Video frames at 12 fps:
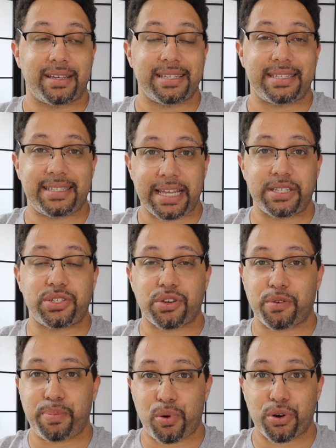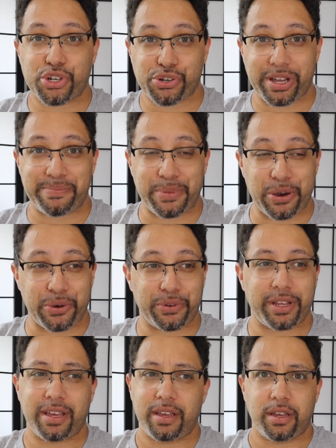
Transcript: sensor portrait mode,